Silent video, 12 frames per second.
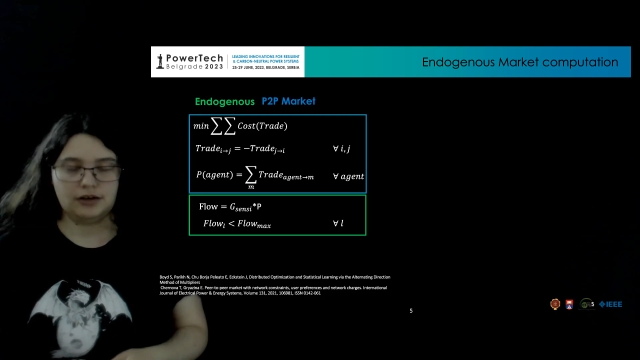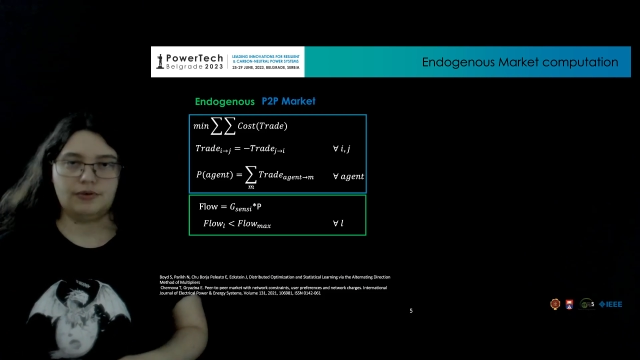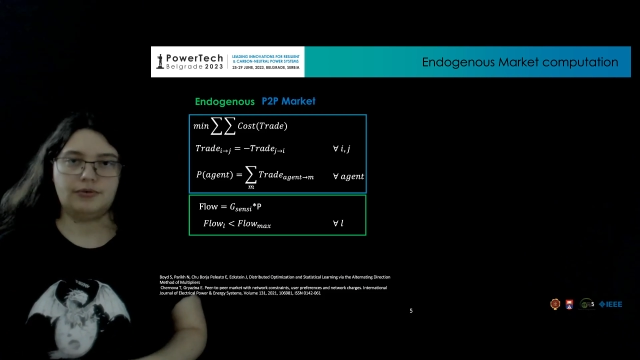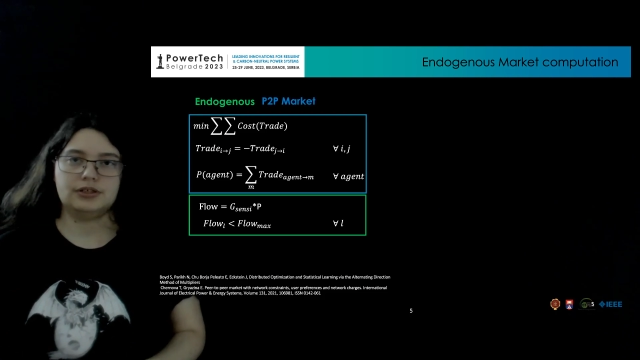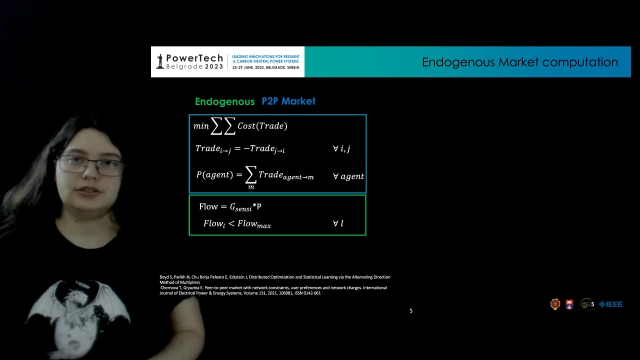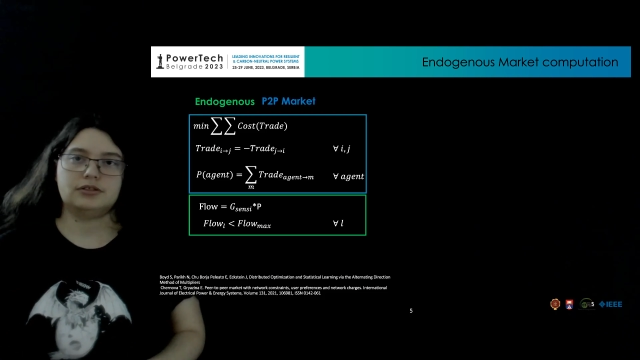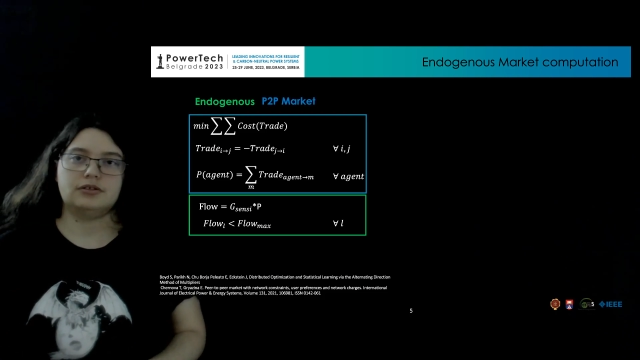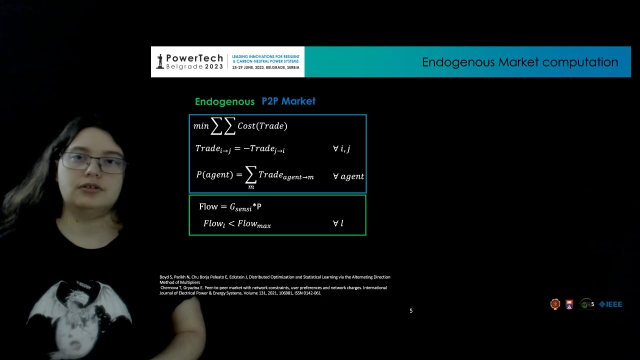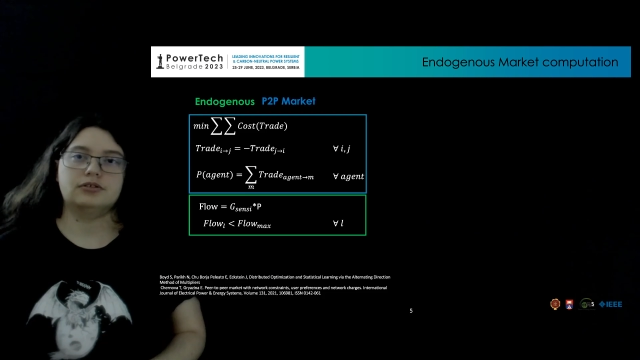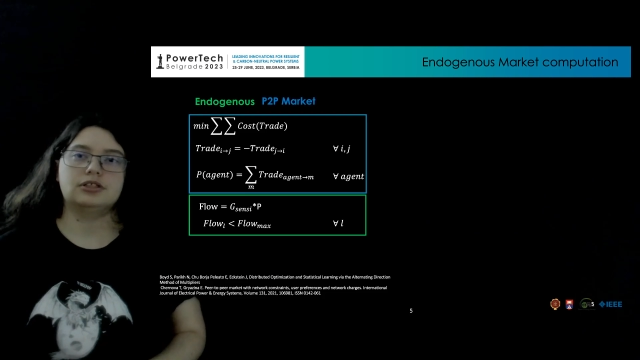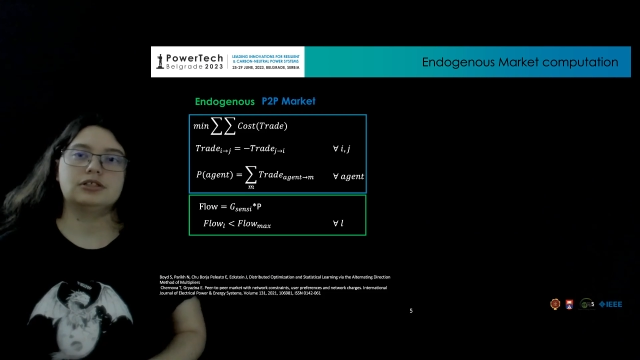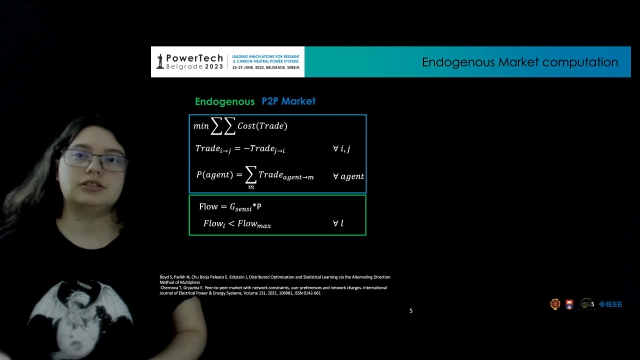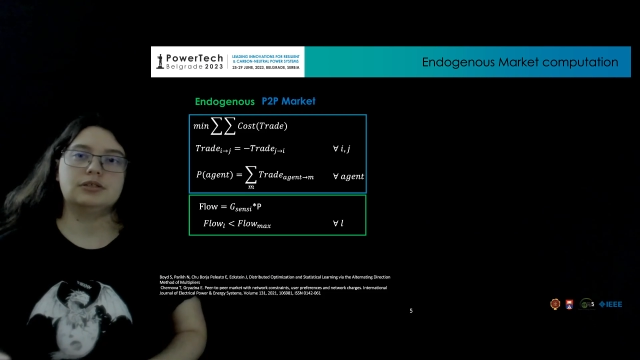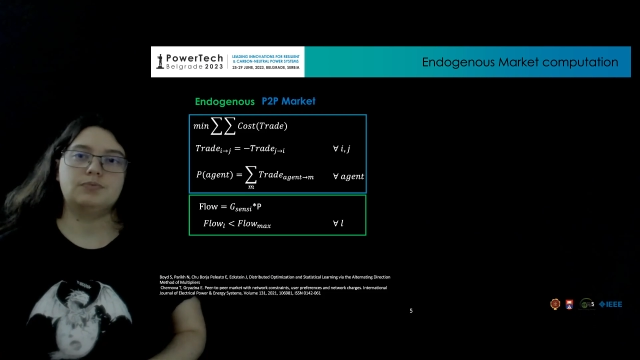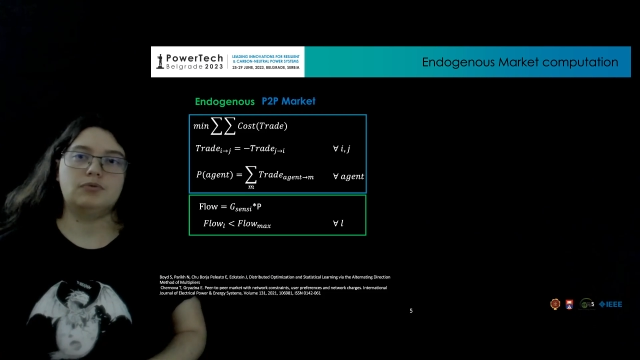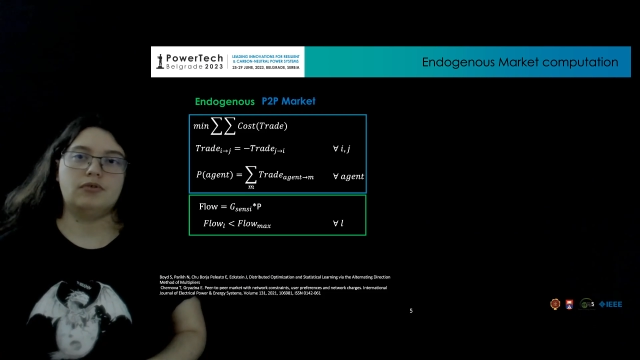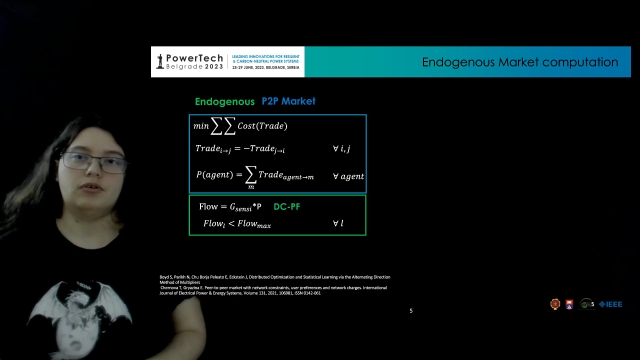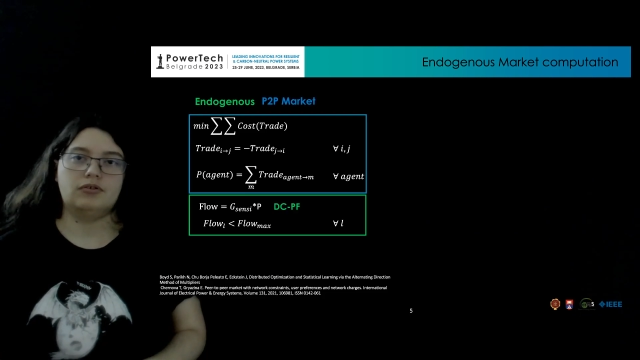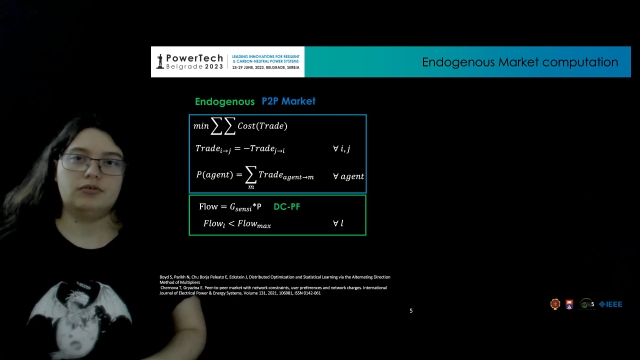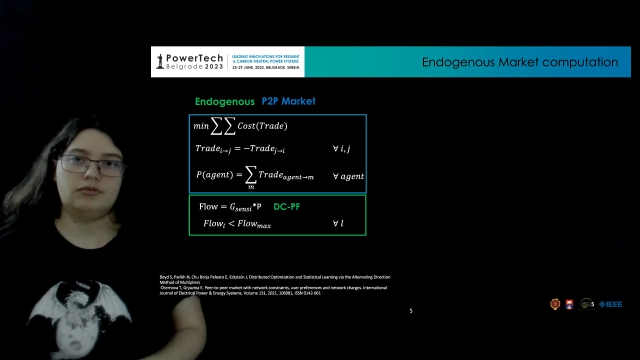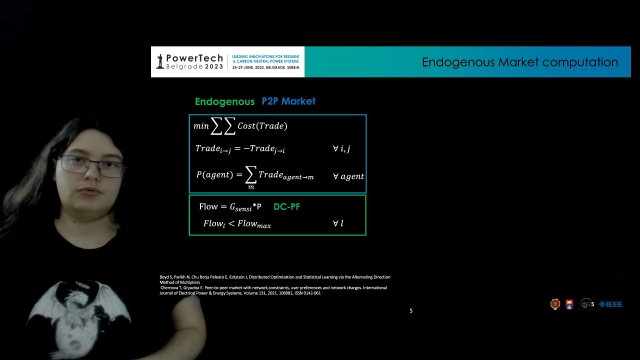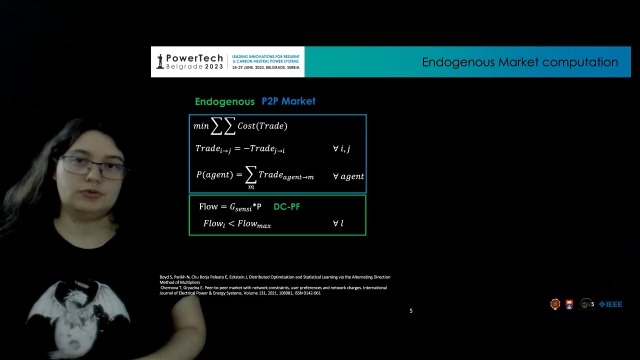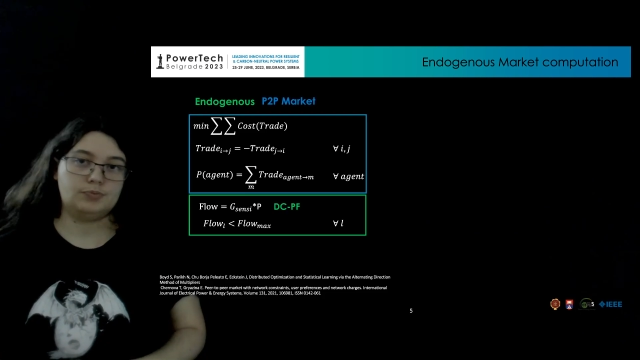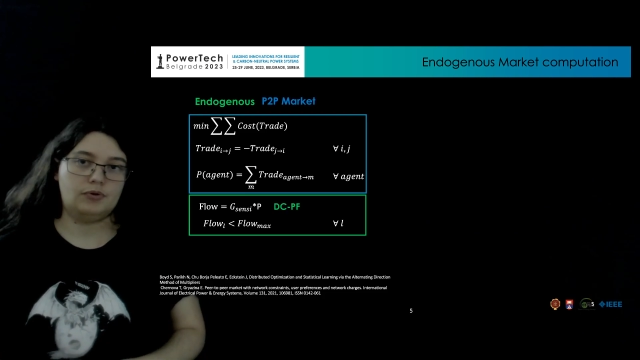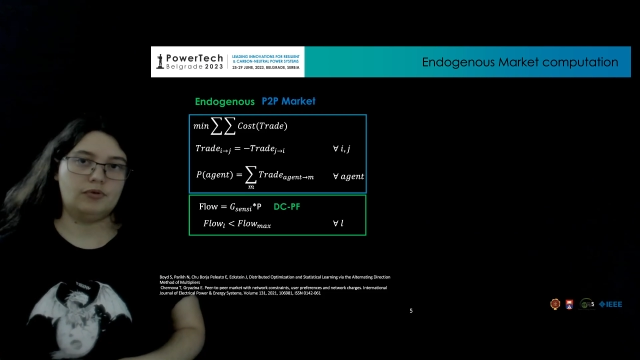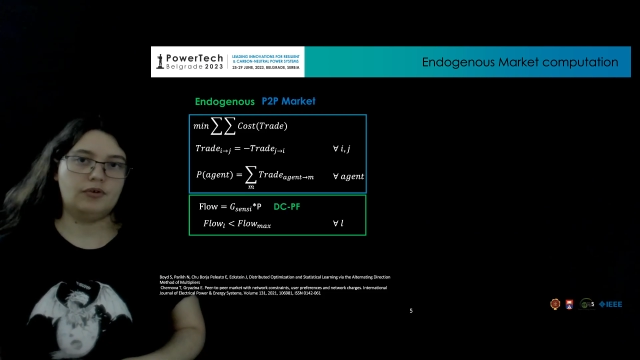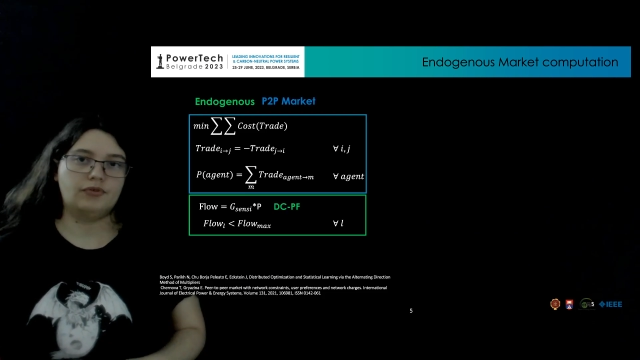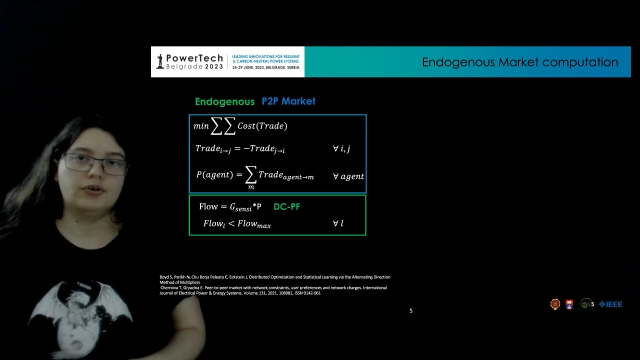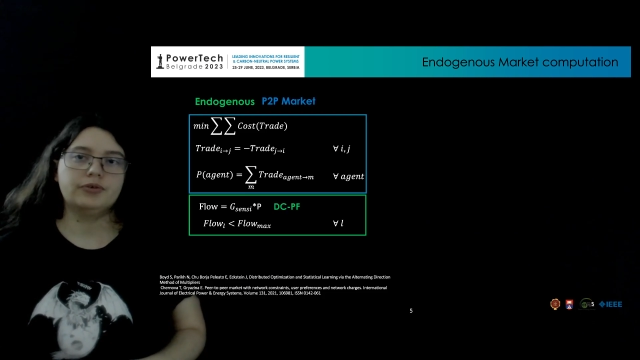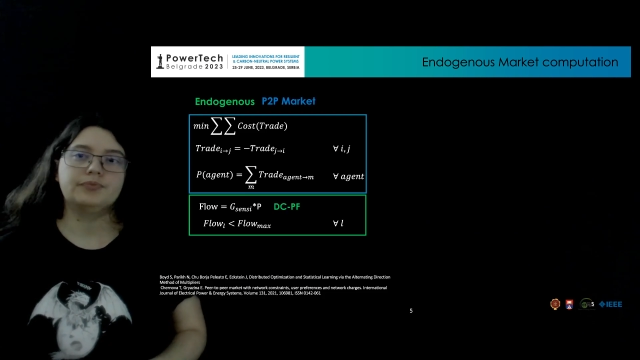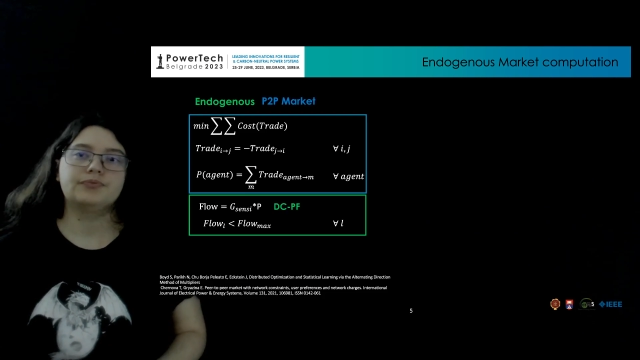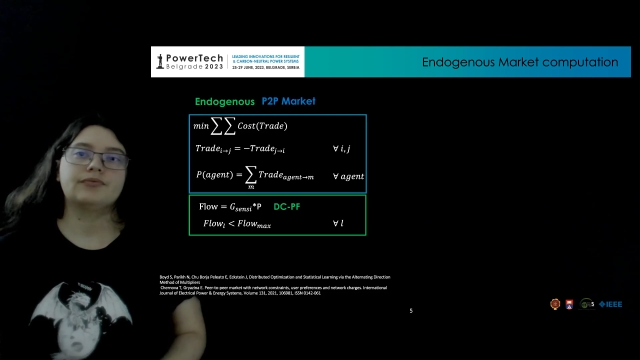with a DC power flow,